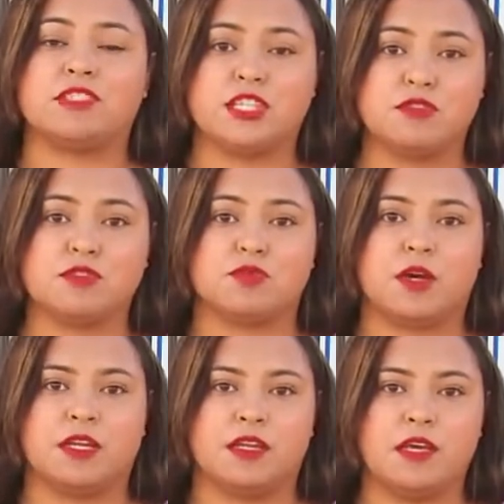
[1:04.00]
to use
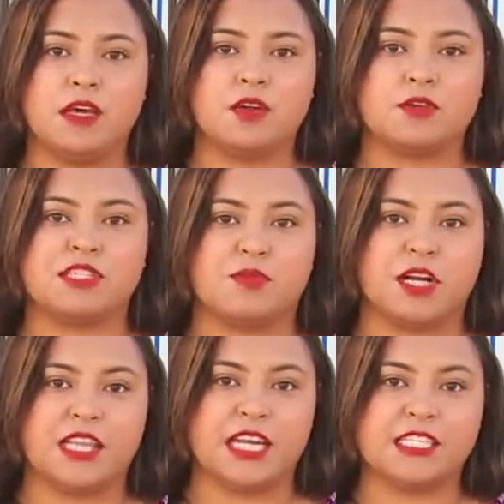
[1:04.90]
one. Crystal
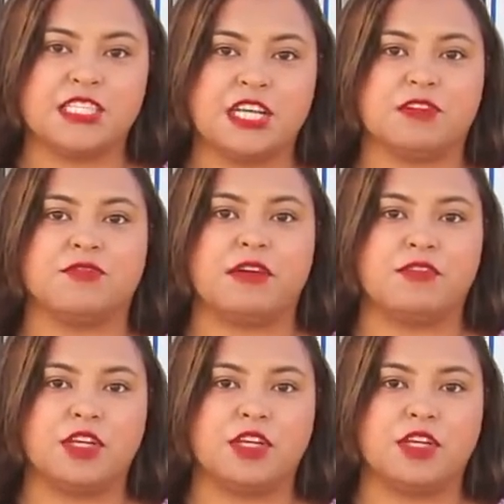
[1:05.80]
Martinez, Channel 5